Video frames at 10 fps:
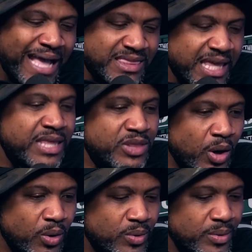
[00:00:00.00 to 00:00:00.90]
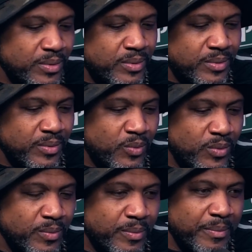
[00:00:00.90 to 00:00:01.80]
Back then, though.
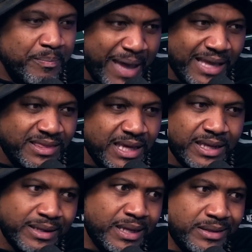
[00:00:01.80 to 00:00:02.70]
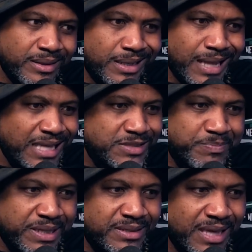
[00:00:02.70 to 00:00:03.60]
Back then, and that's
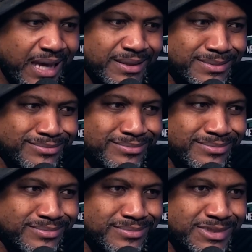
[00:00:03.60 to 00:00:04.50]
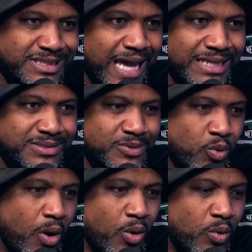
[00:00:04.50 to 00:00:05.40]
been kind of status
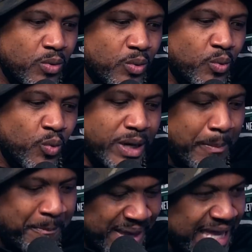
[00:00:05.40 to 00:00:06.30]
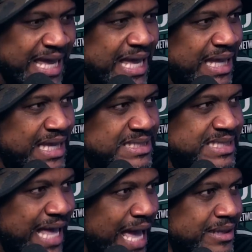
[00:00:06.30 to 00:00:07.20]
quo. When a big
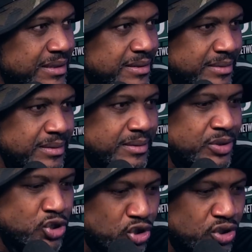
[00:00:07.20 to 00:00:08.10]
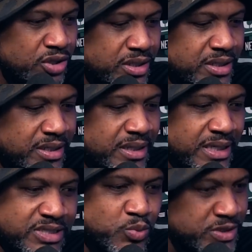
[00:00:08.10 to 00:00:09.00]
is that good.
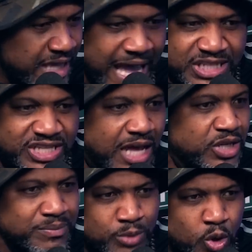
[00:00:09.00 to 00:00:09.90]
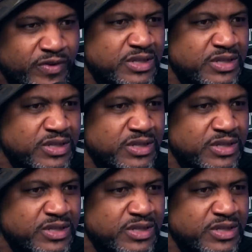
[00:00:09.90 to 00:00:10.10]
He was agile. He could move.